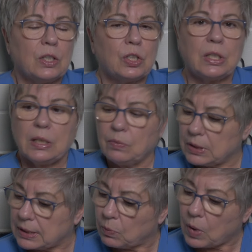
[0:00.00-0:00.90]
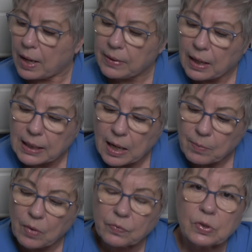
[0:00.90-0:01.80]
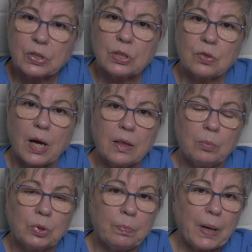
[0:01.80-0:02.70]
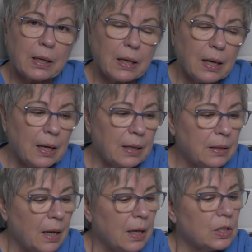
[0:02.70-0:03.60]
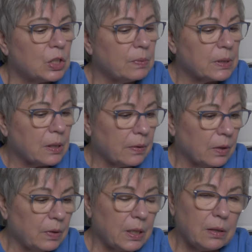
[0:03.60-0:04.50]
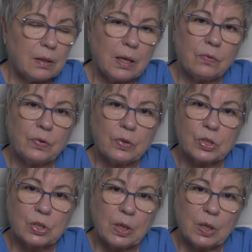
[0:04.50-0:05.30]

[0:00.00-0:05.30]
She was the one that came out first to try the blue bucket. She was on the green thing first.